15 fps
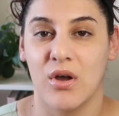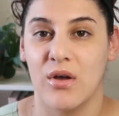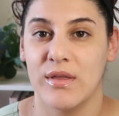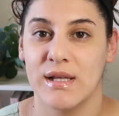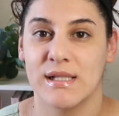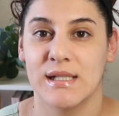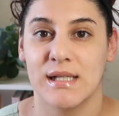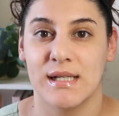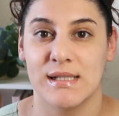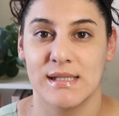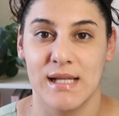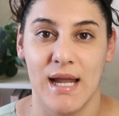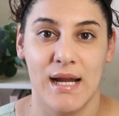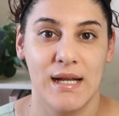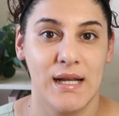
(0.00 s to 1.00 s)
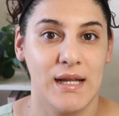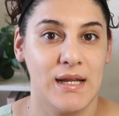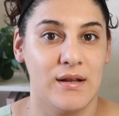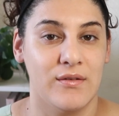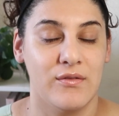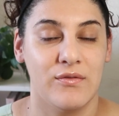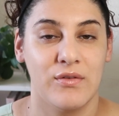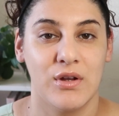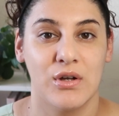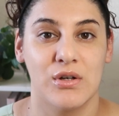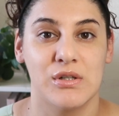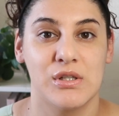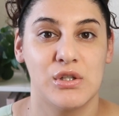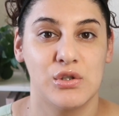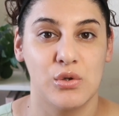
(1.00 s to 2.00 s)
all this anxiety and fear
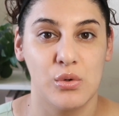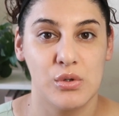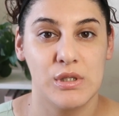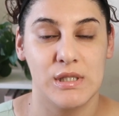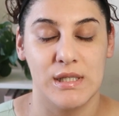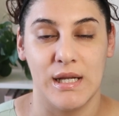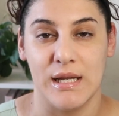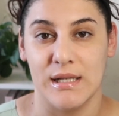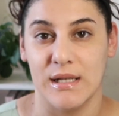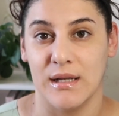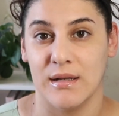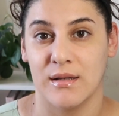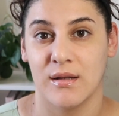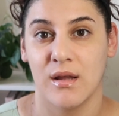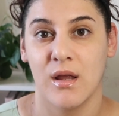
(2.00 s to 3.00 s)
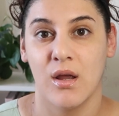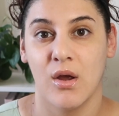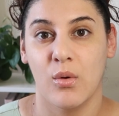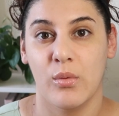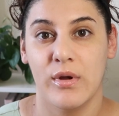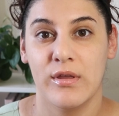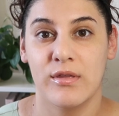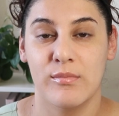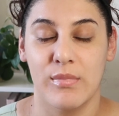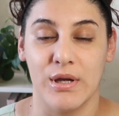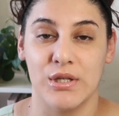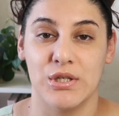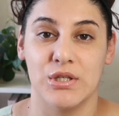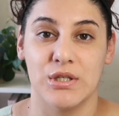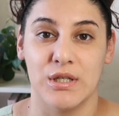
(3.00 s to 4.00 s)
associated with
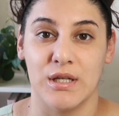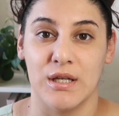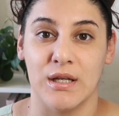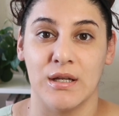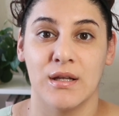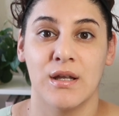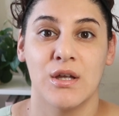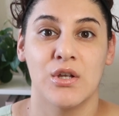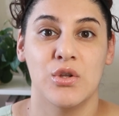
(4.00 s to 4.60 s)
budgeting,